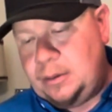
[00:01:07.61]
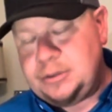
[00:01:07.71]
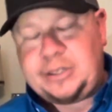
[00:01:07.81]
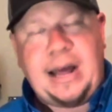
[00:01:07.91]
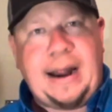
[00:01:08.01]

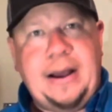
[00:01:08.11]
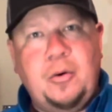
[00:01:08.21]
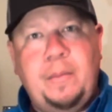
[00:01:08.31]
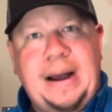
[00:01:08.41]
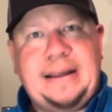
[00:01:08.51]
just kind of
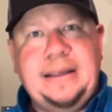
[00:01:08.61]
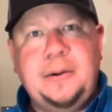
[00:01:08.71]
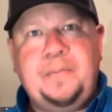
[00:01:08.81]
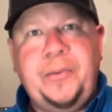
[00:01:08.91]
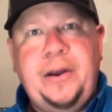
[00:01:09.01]
angled back
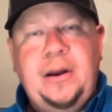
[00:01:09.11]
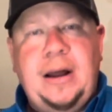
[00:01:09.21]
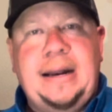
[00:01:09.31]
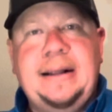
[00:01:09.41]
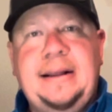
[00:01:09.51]
in. I
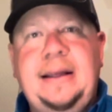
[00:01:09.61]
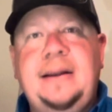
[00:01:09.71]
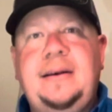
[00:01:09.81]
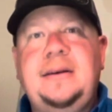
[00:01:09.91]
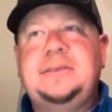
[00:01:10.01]
did get
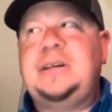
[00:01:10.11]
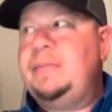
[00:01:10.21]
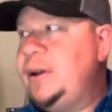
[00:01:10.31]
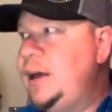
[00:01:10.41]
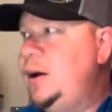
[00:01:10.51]

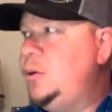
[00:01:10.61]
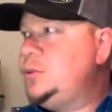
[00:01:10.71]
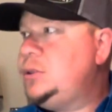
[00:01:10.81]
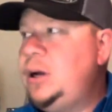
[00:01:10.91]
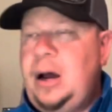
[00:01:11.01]
something
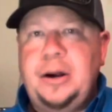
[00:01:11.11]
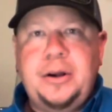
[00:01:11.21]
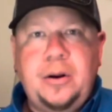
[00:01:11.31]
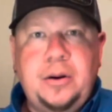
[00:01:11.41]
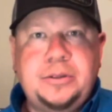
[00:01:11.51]
else, a
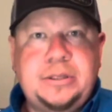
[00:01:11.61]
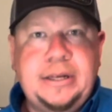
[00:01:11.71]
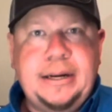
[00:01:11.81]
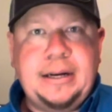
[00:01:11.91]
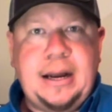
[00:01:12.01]
YOLO
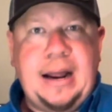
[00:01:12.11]
stick,